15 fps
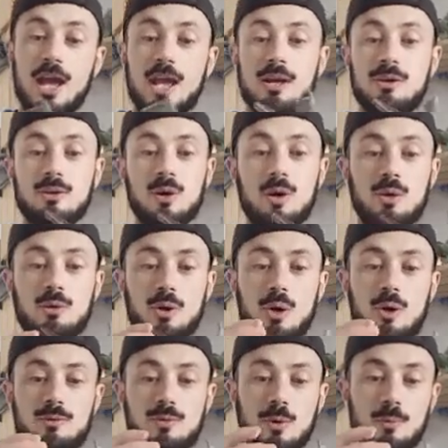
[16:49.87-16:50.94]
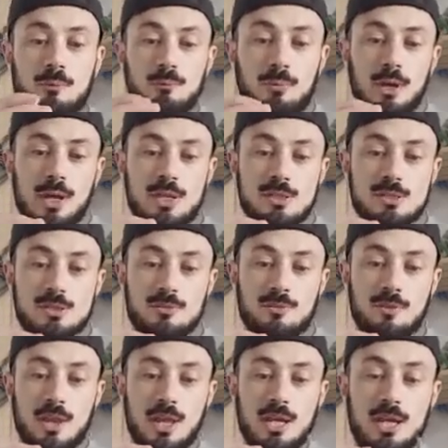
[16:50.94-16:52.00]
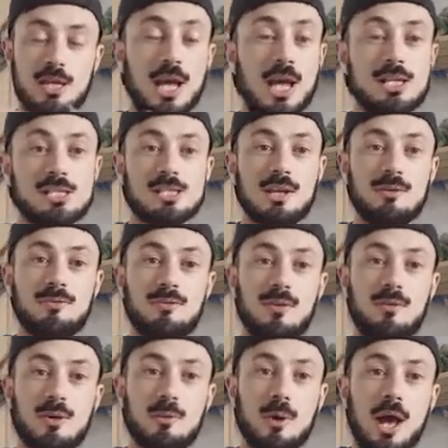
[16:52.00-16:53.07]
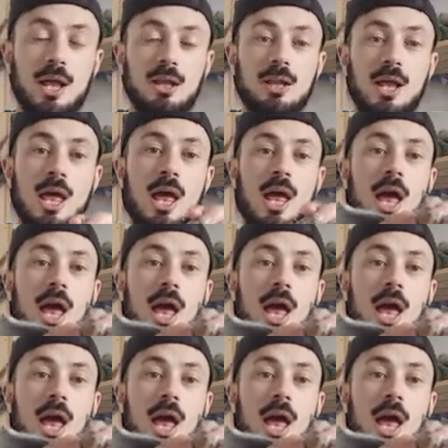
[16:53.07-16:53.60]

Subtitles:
I ain't got no other complaints other than it can't stand very well,